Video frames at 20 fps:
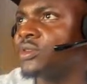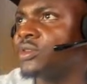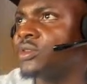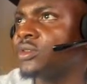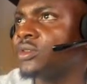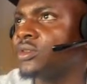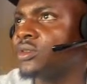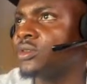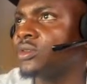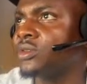
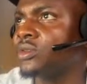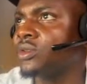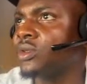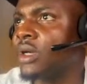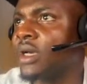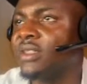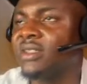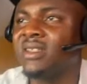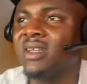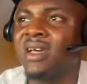So I
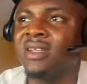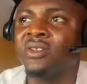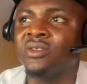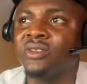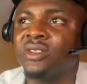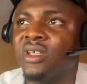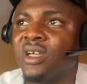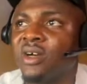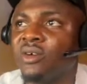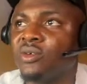don't think I
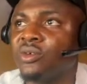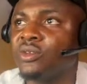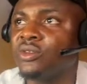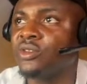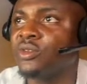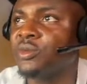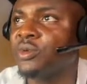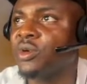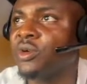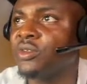want to be
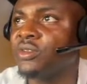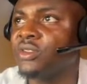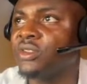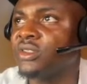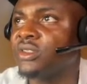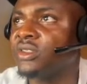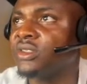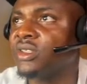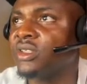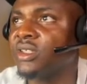owning this
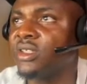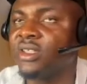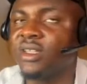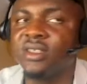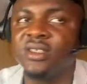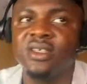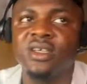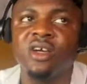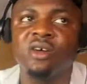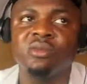again. I think I'll
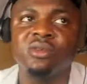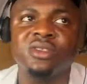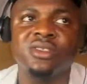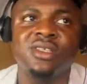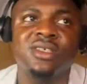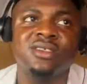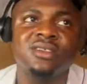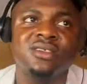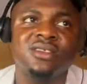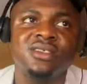be
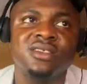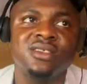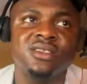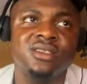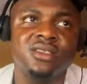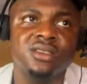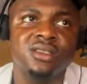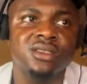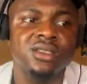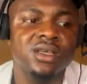testing it
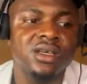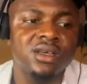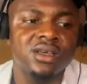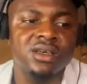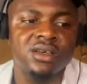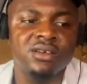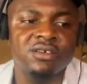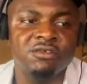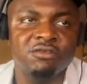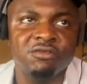
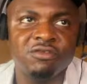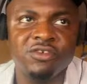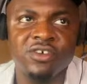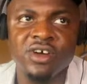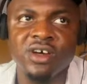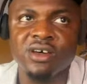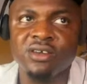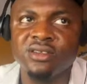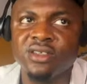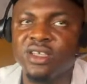far.
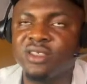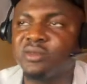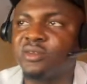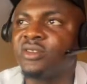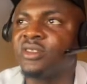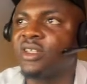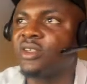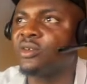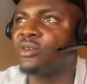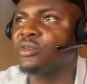That's because I don't
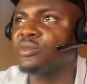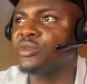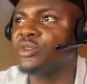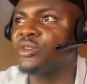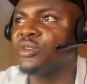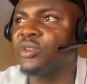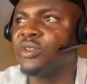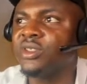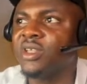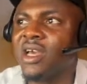want to be showing the
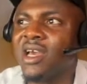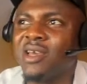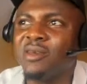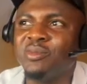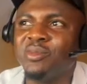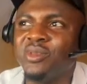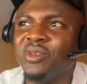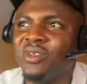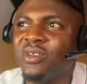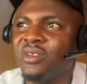
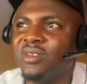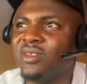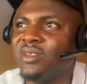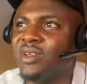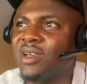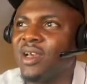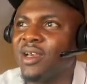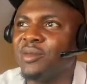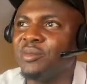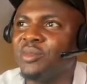IP, the
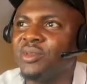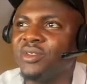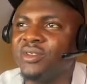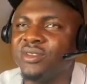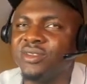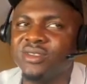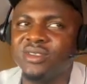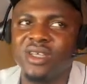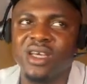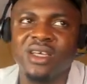IPs.
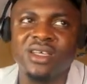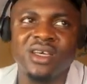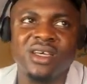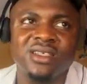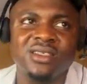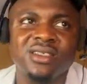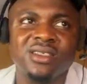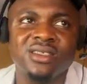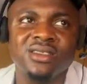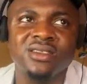I think
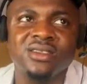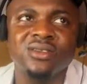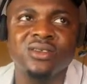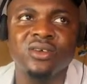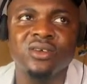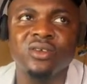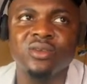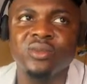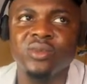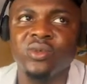it's not gonna
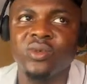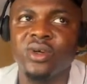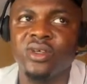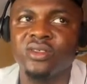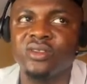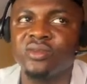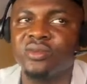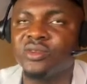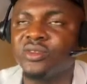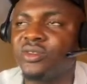be wise to be
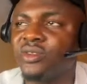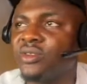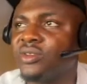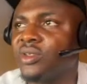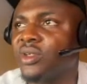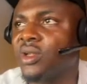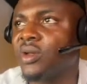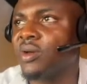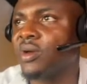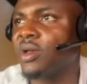showing on our
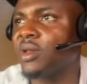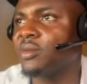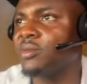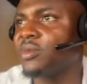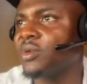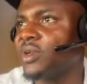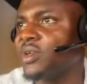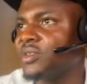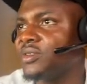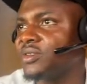IP
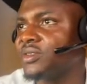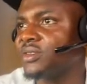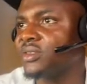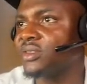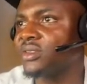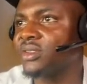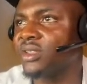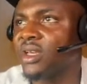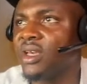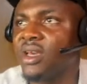addresses.
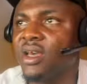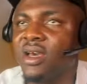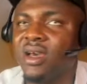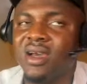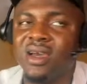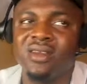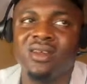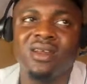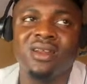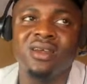And I
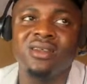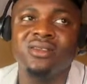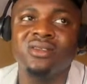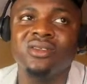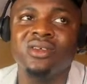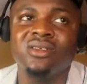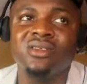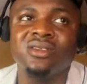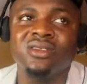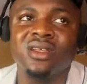like to know this.
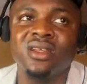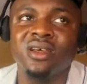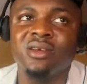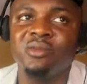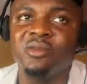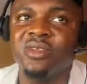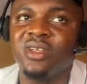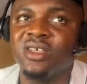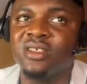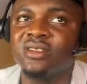I like being as
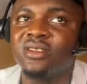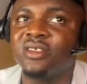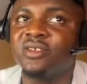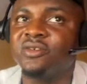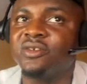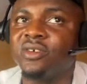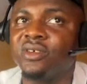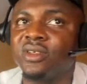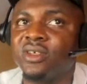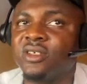straightforward
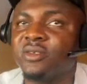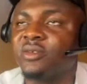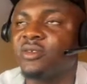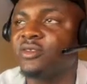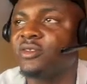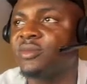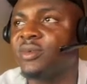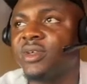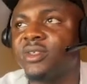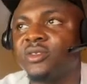as possible,
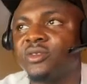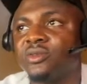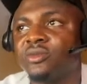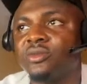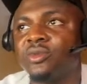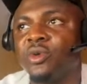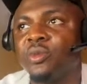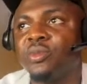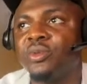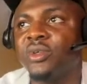as
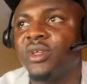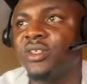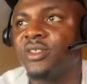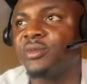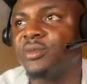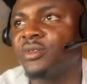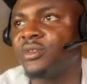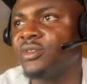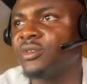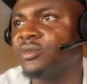open as
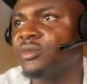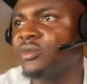possible.